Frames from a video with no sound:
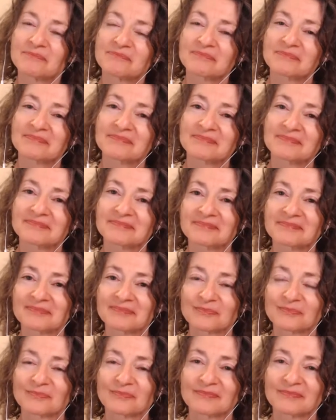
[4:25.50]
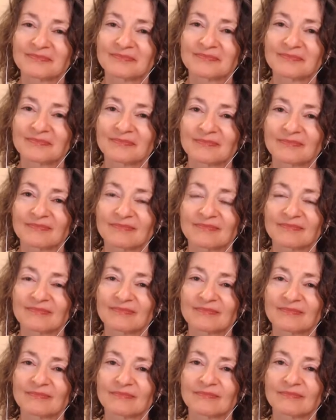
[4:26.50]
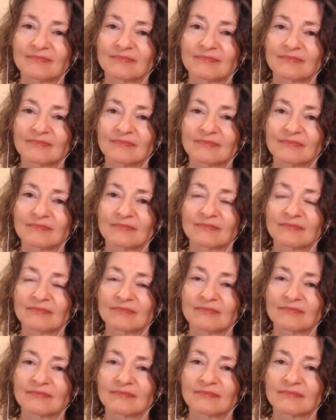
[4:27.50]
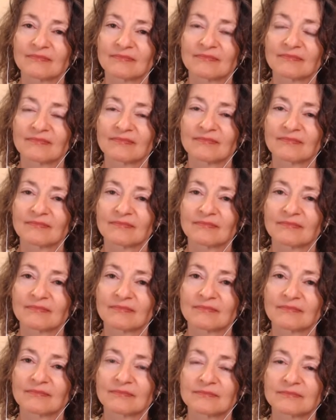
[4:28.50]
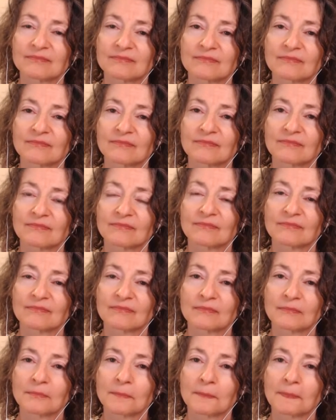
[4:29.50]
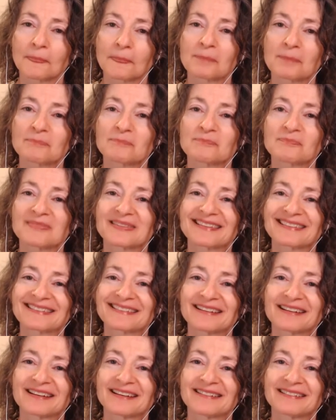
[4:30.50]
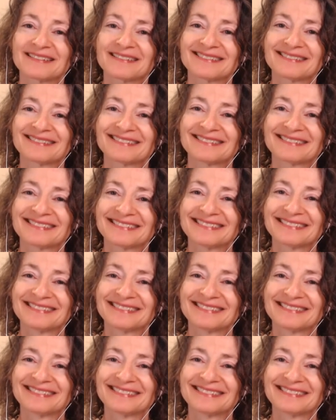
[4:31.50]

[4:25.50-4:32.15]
[no speech]